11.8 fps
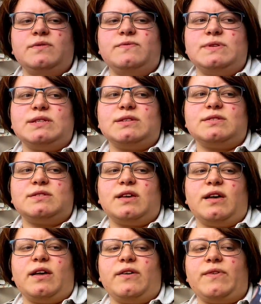This is
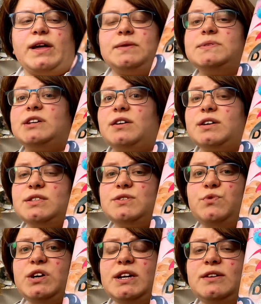Venom Dark and
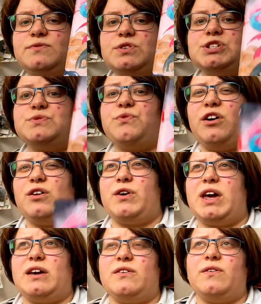Sweet, which is
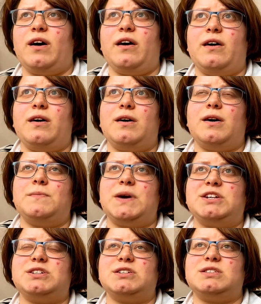following a
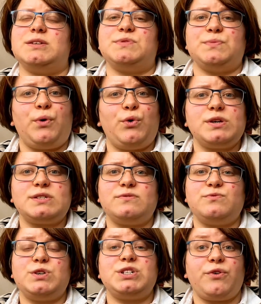magic steeped in poison,
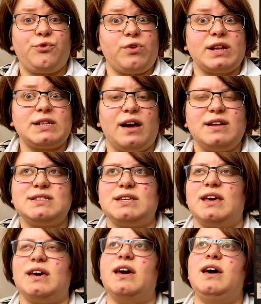which I've read last
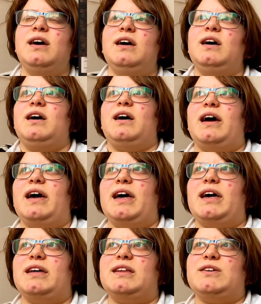year,
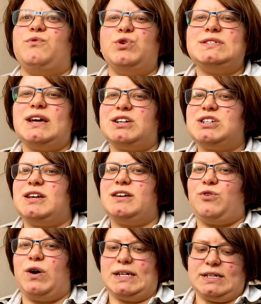and it was actually
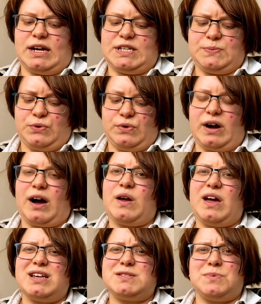quite a nice book. I
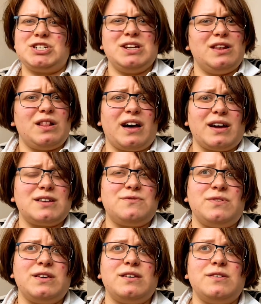especially liked
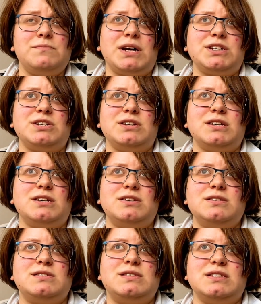the magic
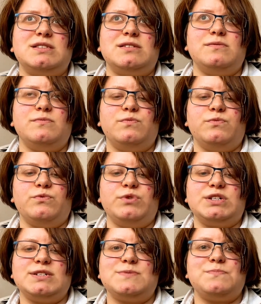system,
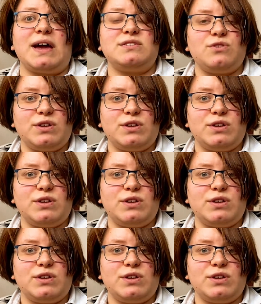which is based on